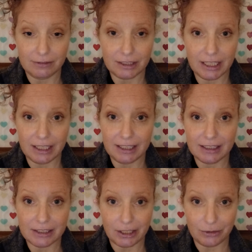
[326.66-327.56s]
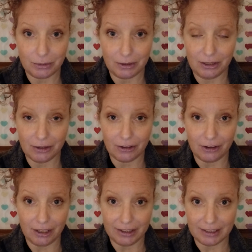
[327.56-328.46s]
getting in touch with your
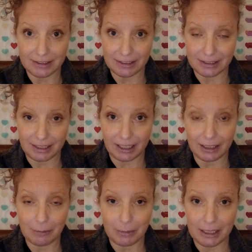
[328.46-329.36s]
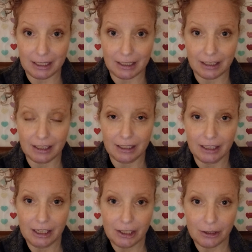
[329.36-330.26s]
authenticity and being
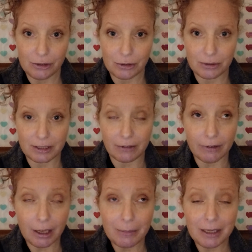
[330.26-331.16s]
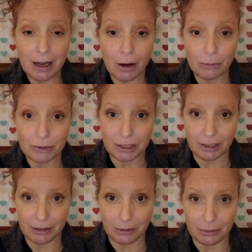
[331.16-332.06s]
your true self, coming home to
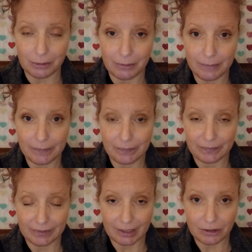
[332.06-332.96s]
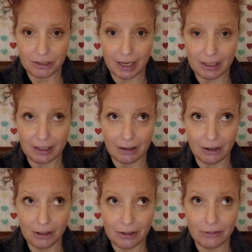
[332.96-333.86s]
you, shedding
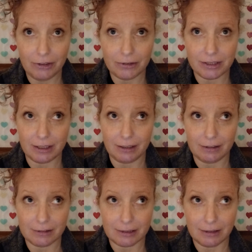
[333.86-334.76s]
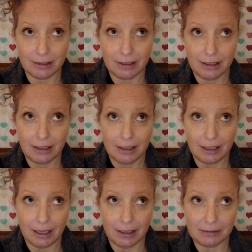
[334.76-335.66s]
all of those things,
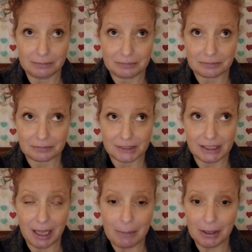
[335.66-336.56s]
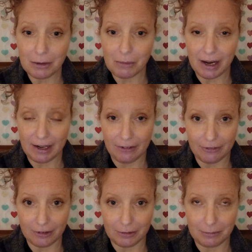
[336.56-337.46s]
stepping away
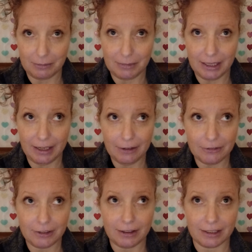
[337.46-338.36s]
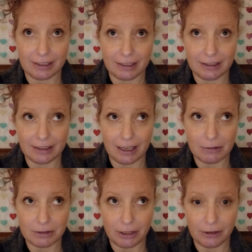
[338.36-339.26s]
from everything that
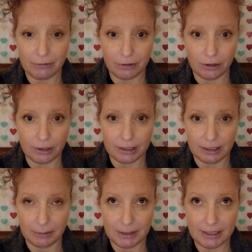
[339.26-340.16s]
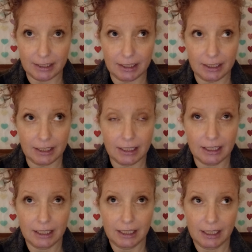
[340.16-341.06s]
was hurtful and limiting
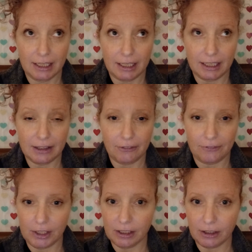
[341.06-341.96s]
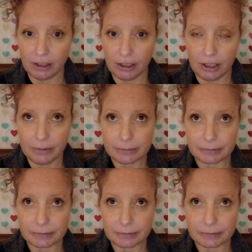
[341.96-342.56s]
and the fear,